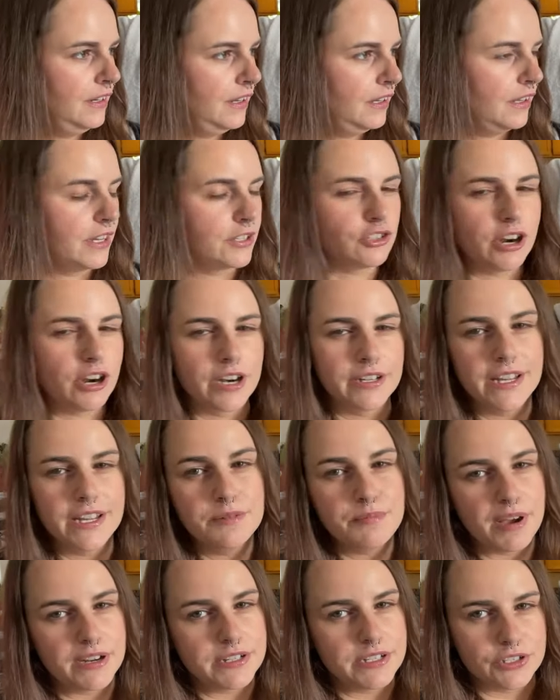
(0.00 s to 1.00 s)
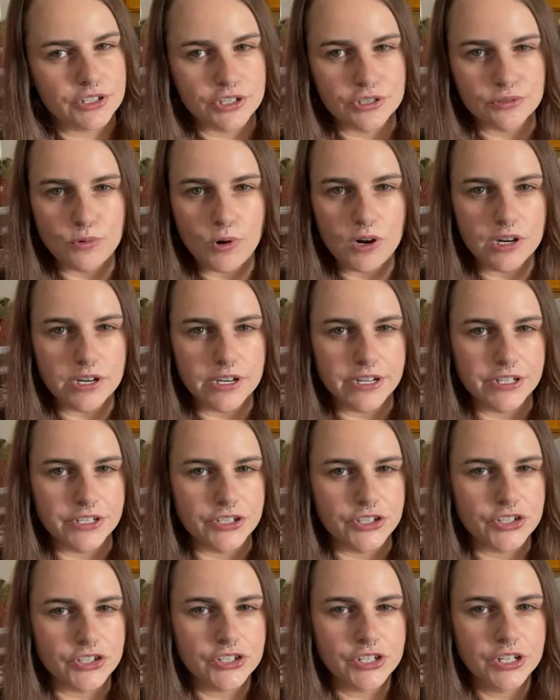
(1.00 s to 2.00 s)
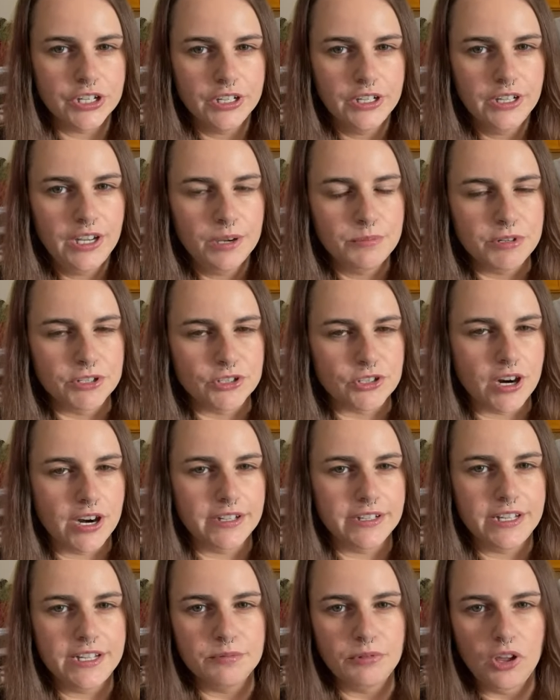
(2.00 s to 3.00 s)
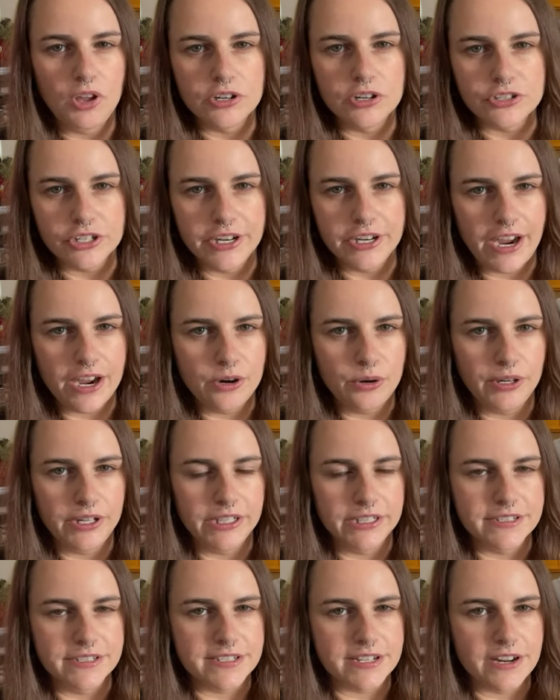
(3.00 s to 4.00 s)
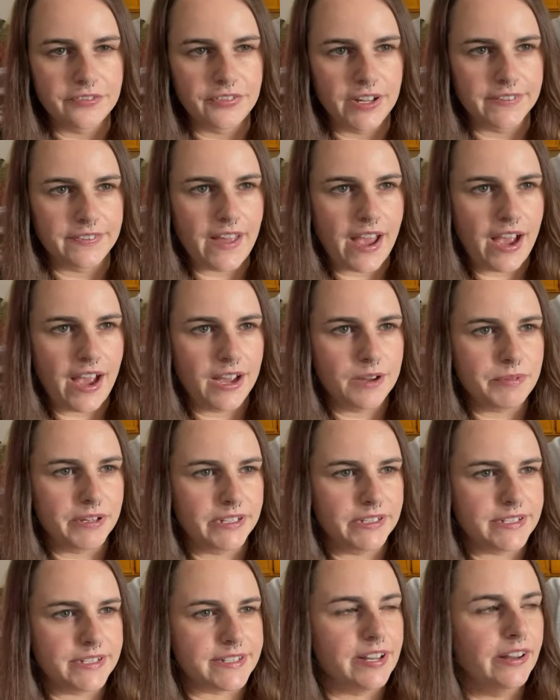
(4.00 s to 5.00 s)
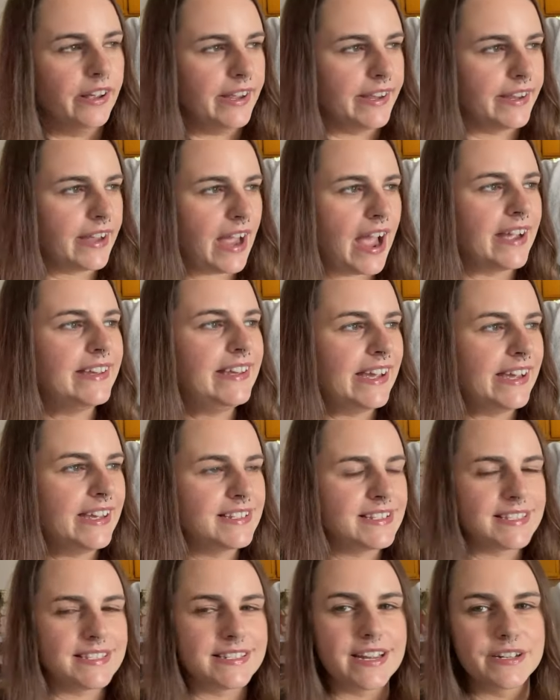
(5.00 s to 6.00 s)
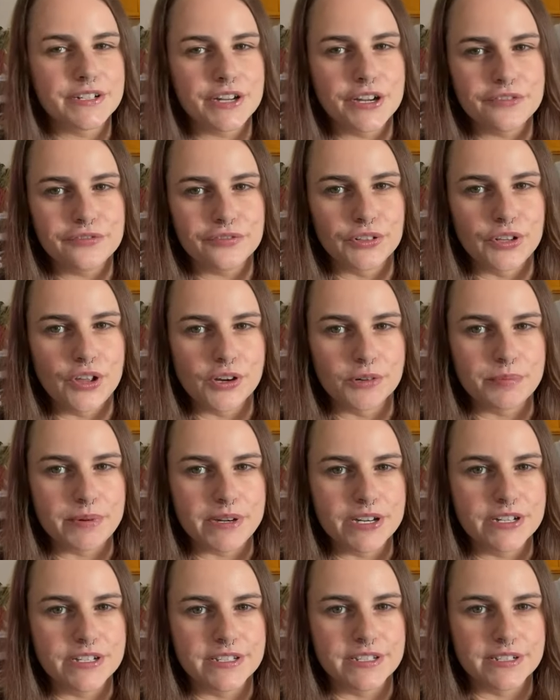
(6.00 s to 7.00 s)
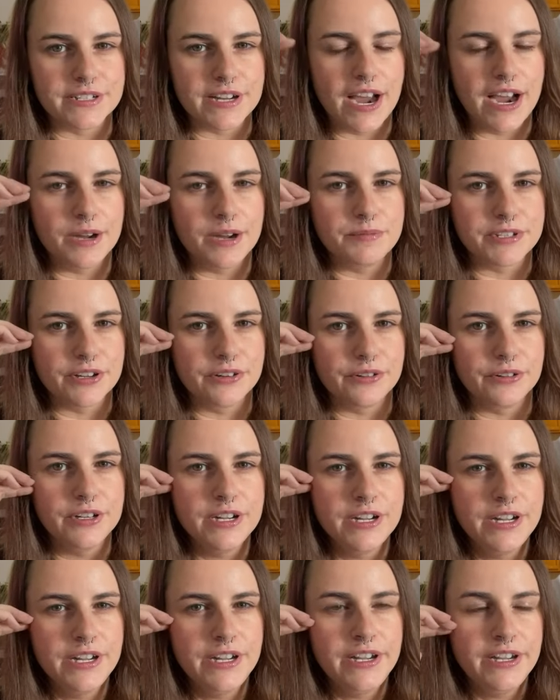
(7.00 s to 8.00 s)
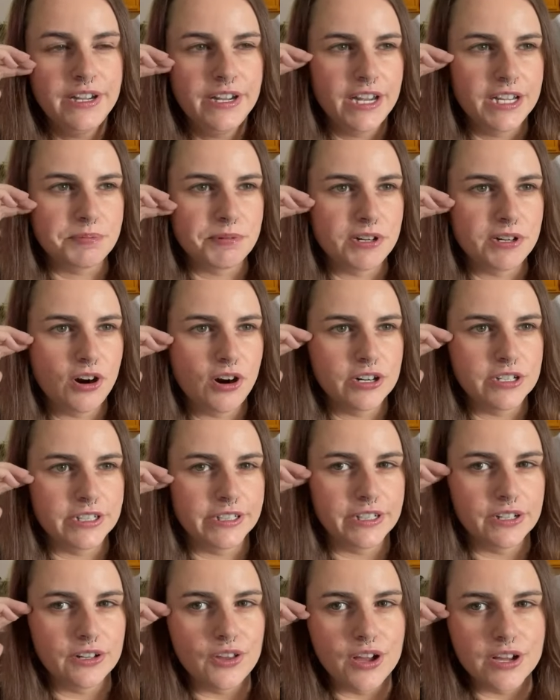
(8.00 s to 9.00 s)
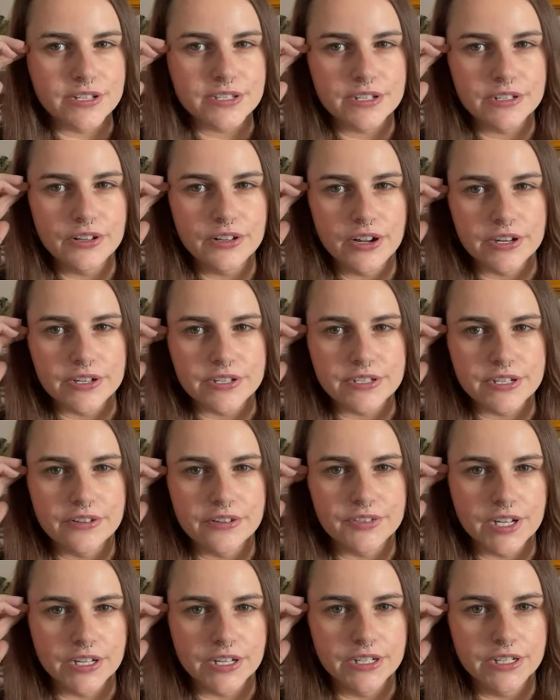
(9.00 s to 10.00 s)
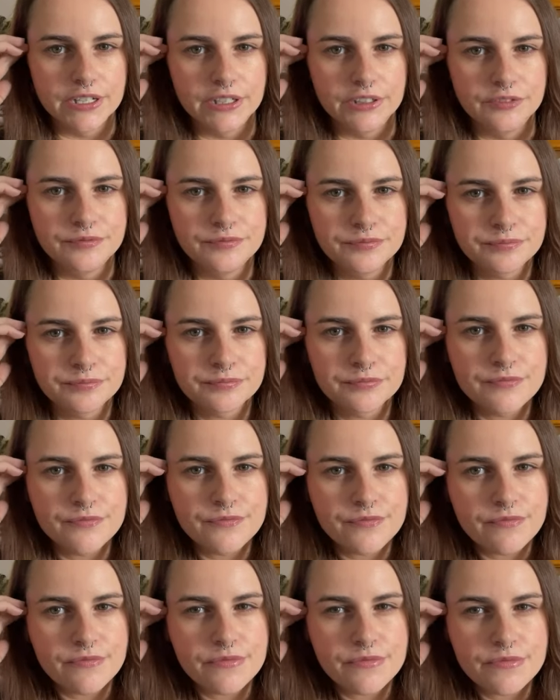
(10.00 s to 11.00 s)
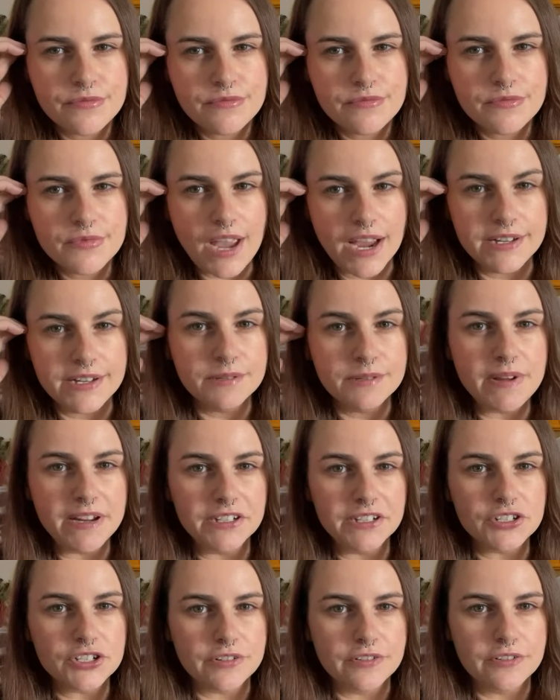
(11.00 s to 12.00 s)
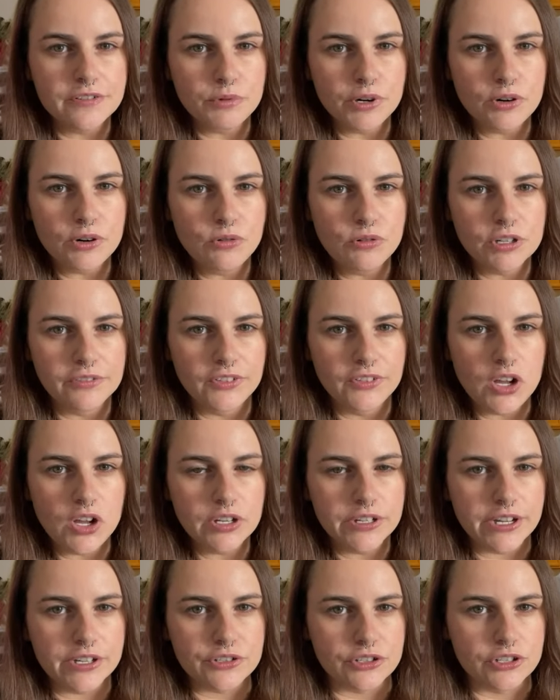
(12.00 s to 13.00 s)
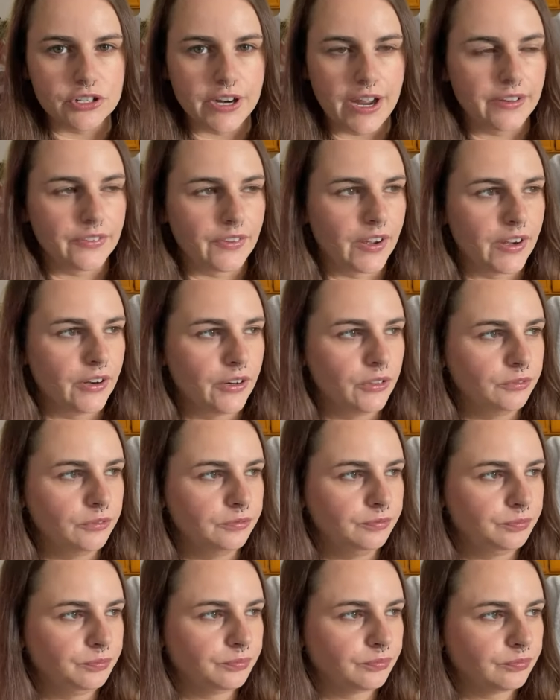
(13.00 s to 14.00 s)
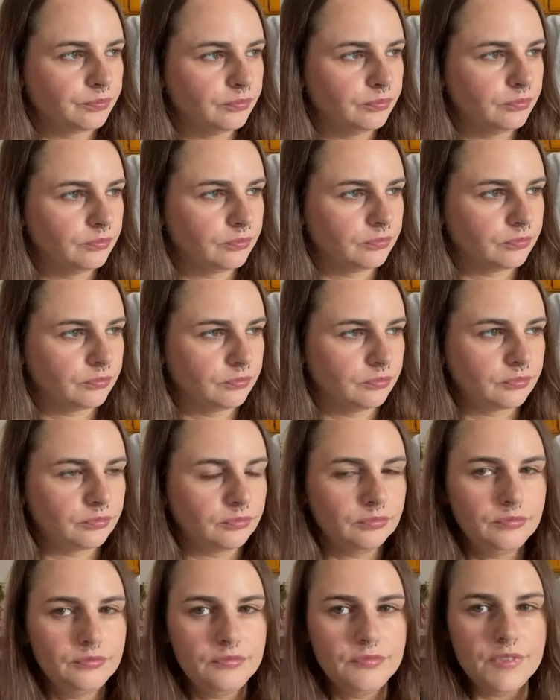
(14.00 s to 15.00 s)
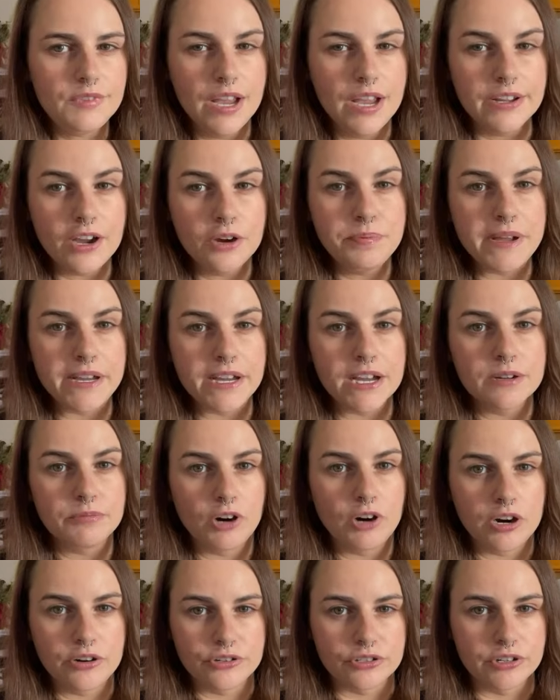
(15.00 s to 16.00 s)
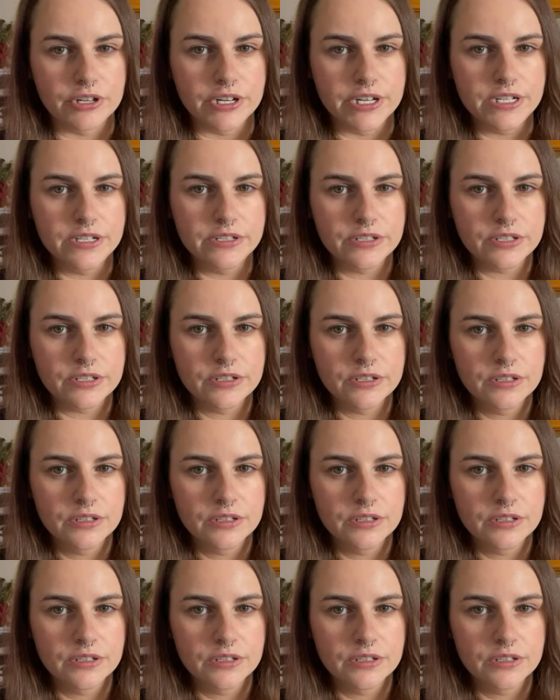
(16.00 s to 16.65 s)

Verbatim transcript: like trying to keep my dishes washed, been trying to keep laundry going and stuff like that. But it's like I can't stand up for long periods of time, so it's been hard to get a lot, a lot of stuff done. I did manage to record a vlog yesterday though, and go pick up groceries.